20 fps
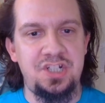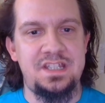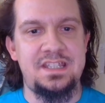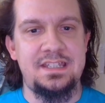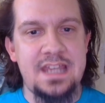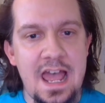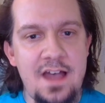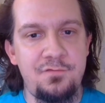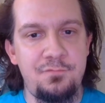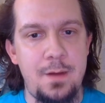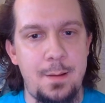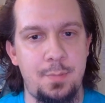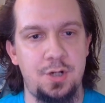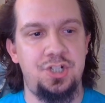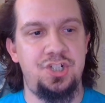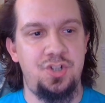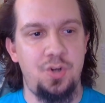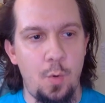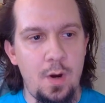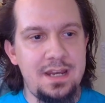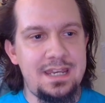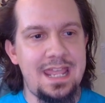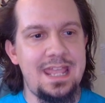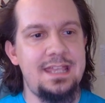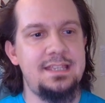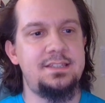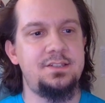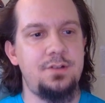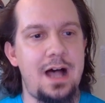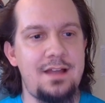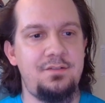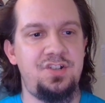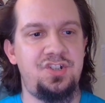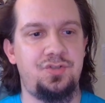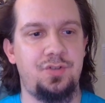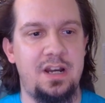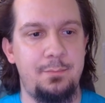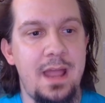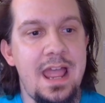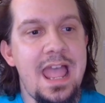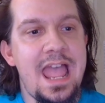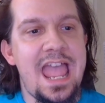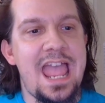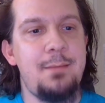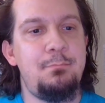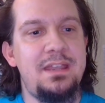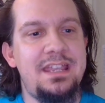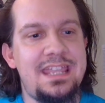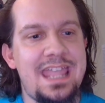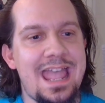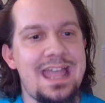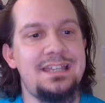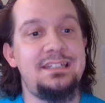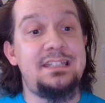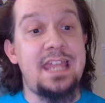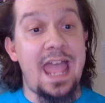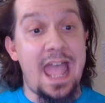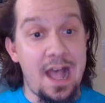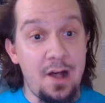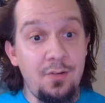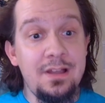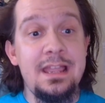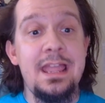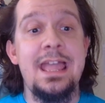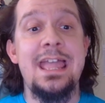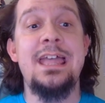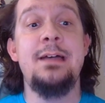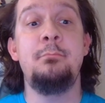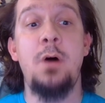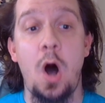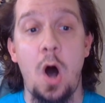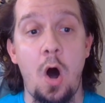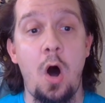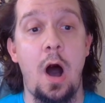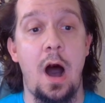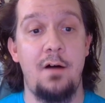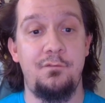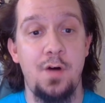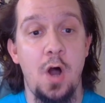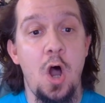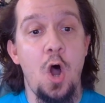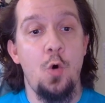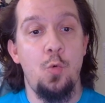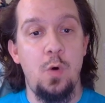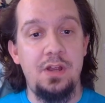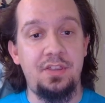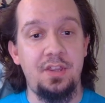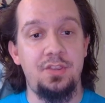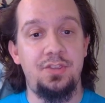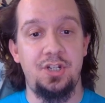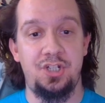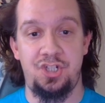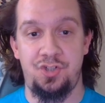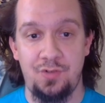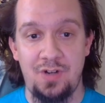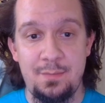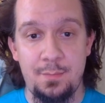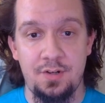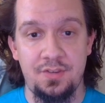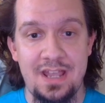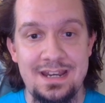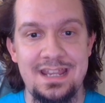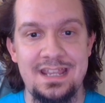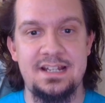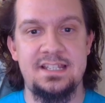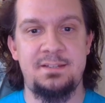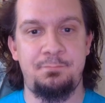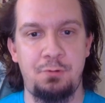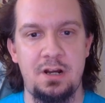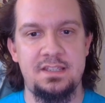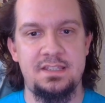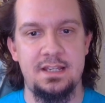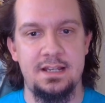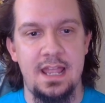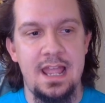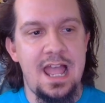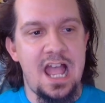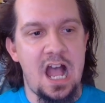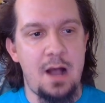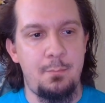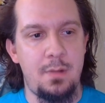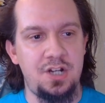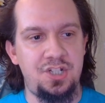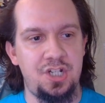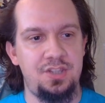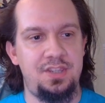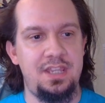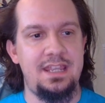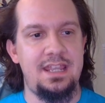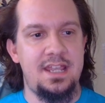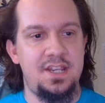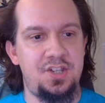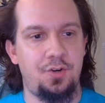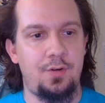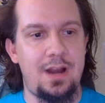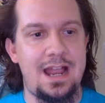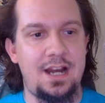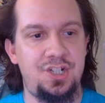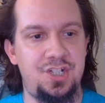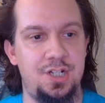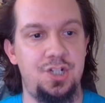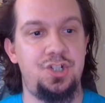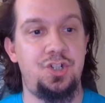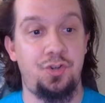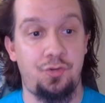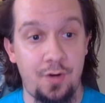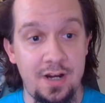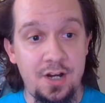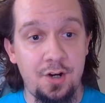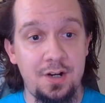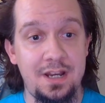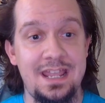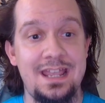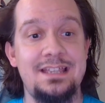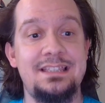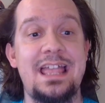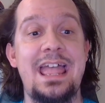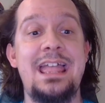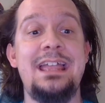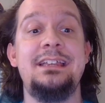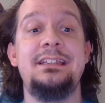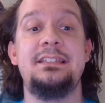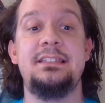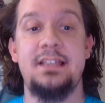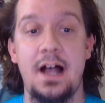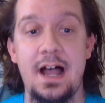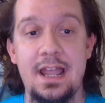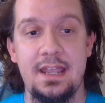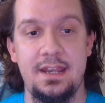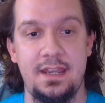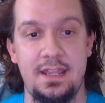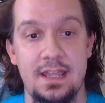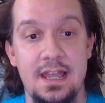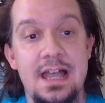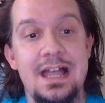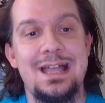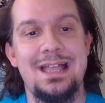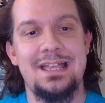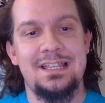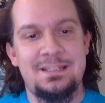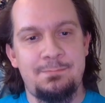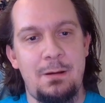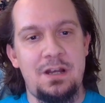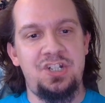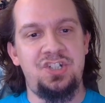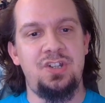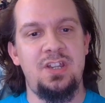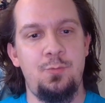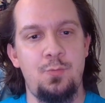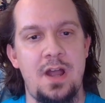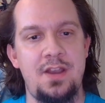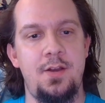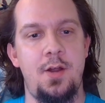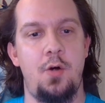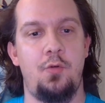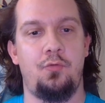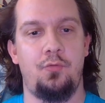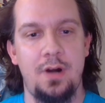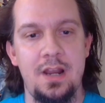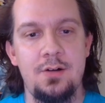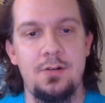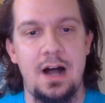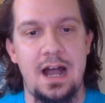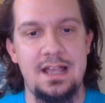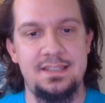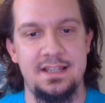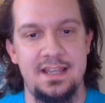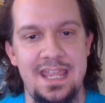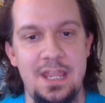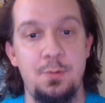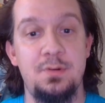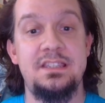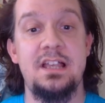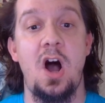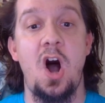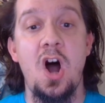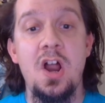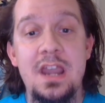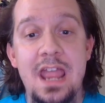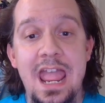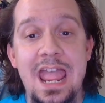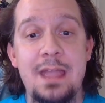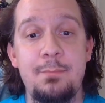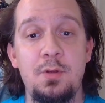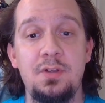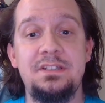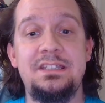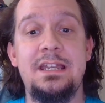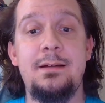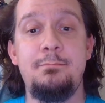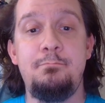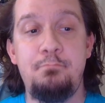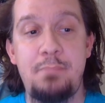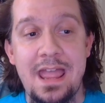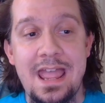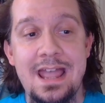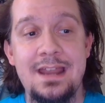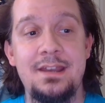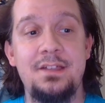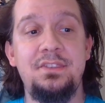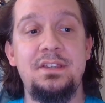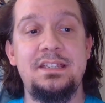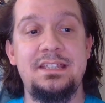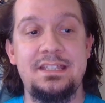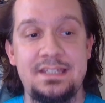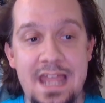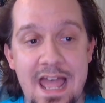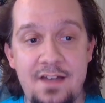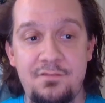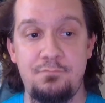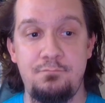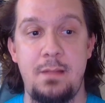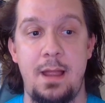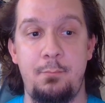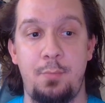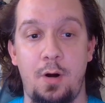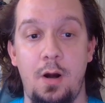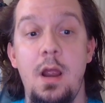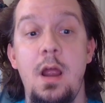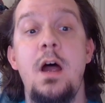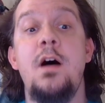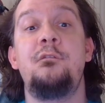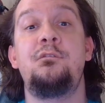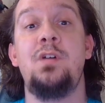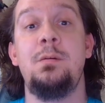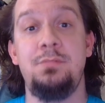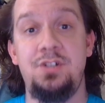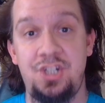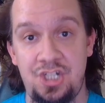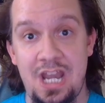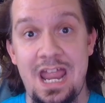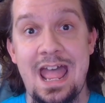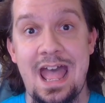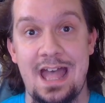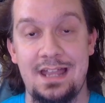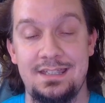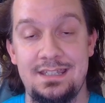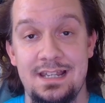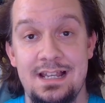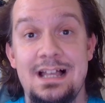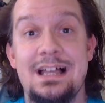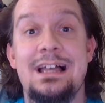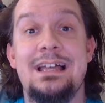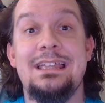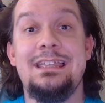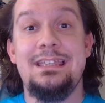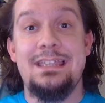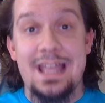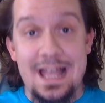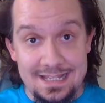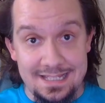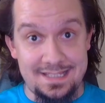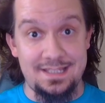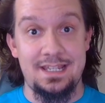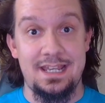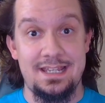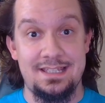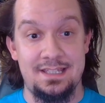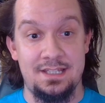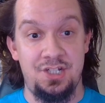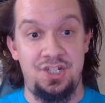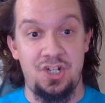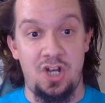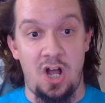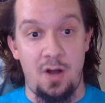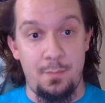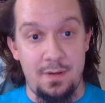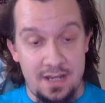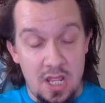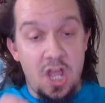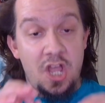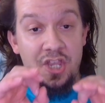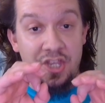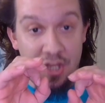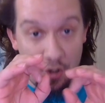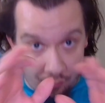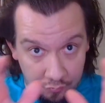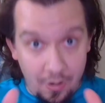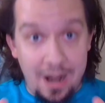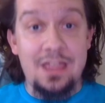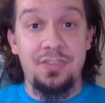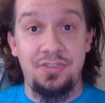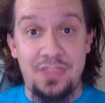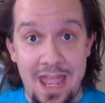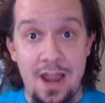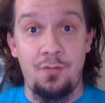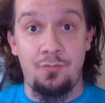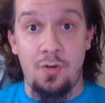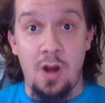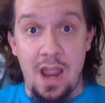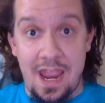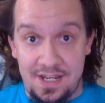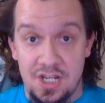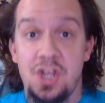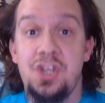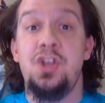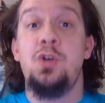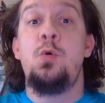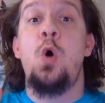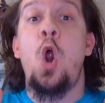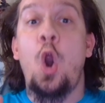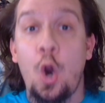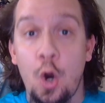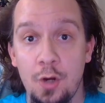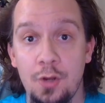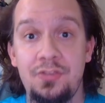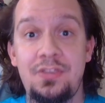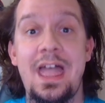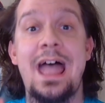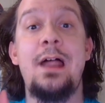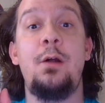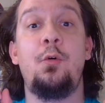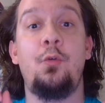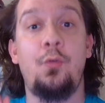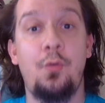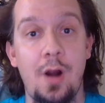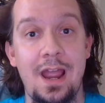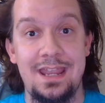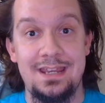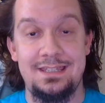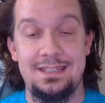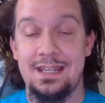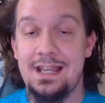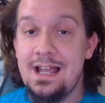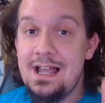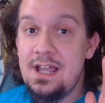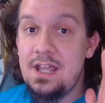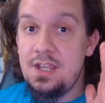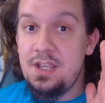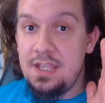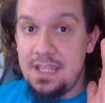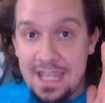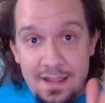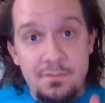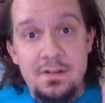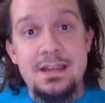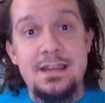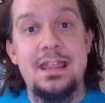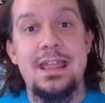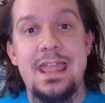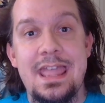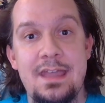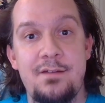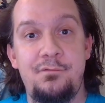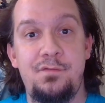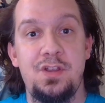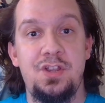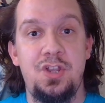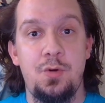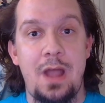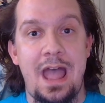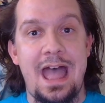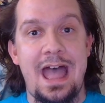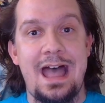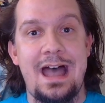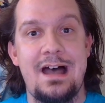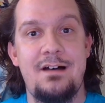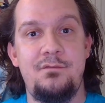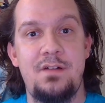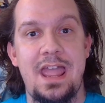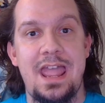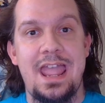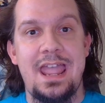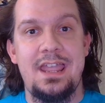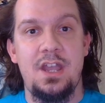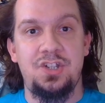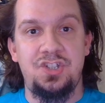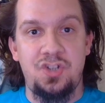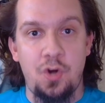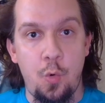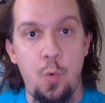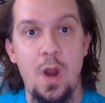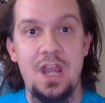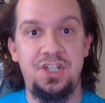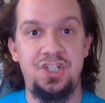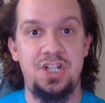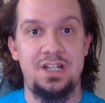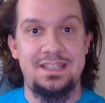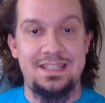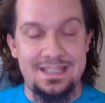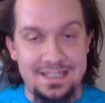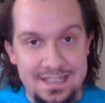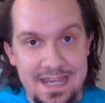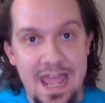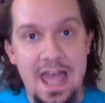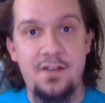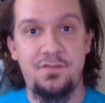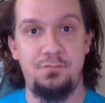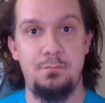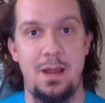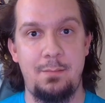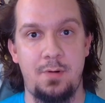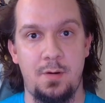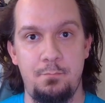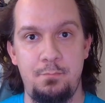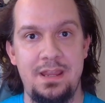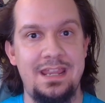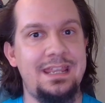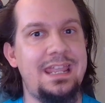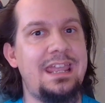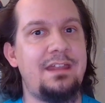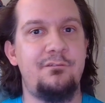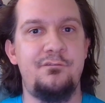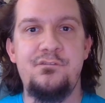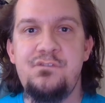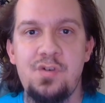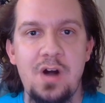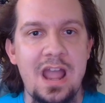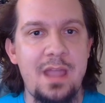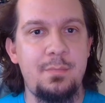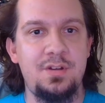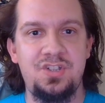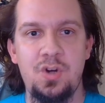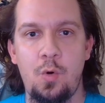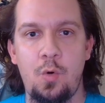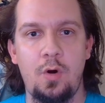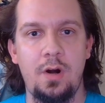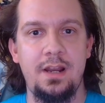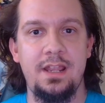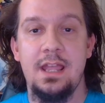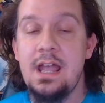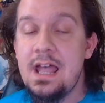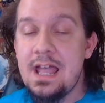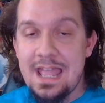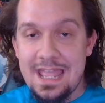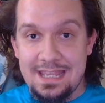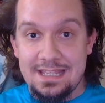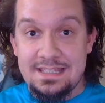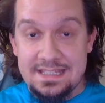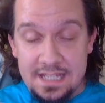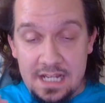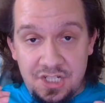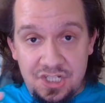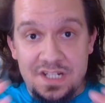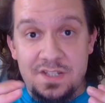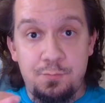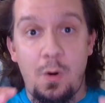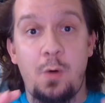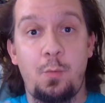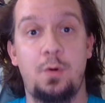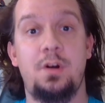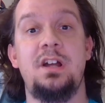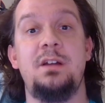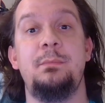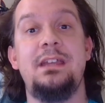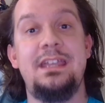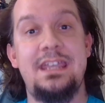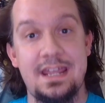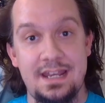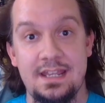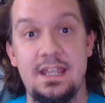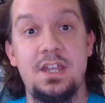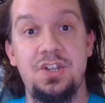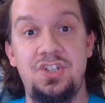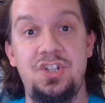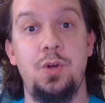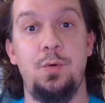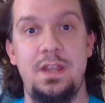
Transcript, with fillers: staff member joined his live stream and began telling him off with the streamer then expressing how much the interaction triggered his anxiety, especially when realizing he was unable to ban the staff member from chat. Yes, ladies and gentlemen, you read that right. You heard that right. Even if you have a Twitch staff member being inflammatory, such as what we're going to be getting into